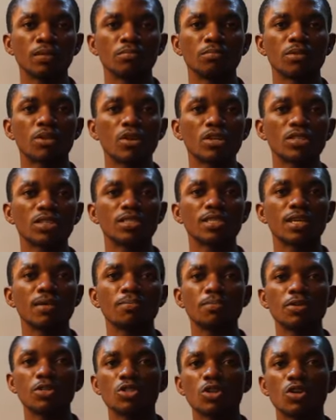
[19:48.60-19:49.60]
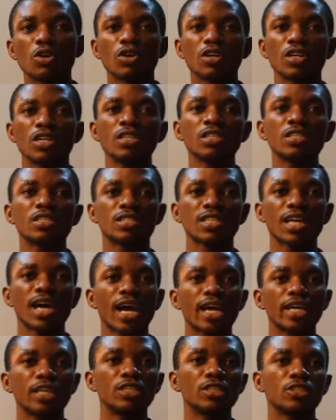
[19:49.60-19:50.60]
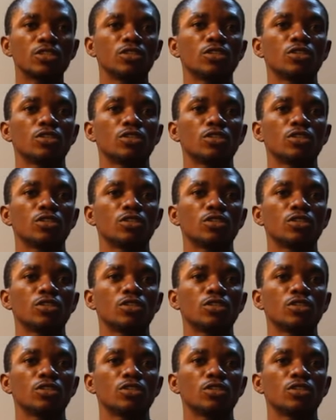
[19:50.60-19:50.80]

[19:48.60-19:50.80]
Because the temperature inside